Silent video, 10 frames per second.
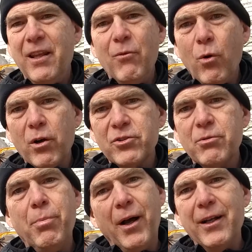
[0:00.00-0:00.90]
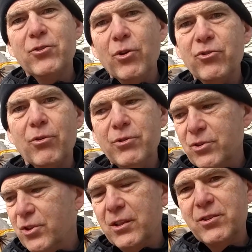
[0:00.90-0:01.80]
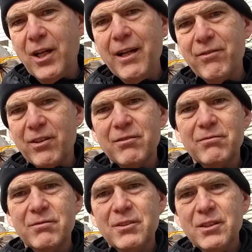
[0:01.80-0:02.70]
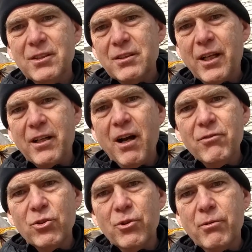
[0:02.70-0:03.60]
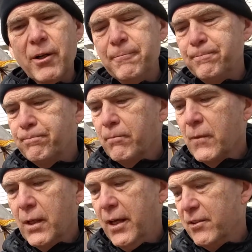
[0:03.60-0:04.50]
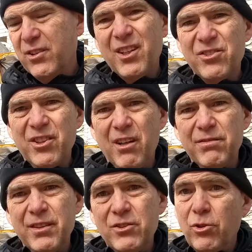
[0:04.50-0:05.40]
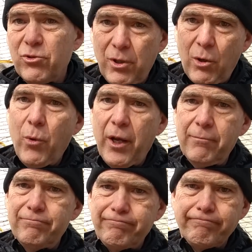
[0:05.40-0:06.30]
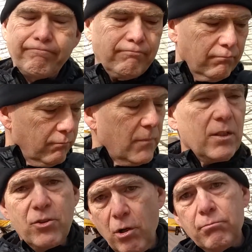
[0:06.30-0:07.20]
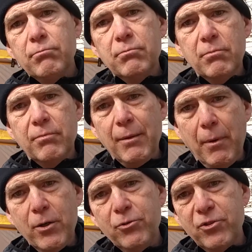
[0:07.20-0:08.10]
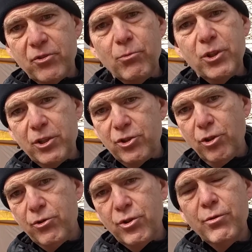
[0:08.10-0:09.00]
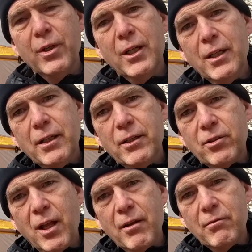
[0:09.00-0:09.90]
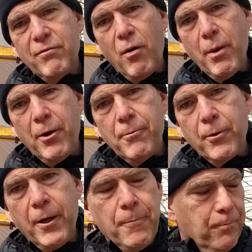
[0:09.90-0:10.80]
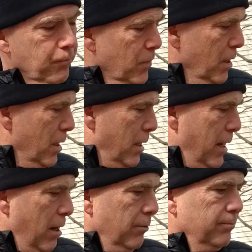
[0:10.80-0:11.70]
it works, but it's also it's kind of convoluted, right? And it's a lot of stuff, and it's also a lot of weight. So my new system, which I just showed you, is far better, okay? Now,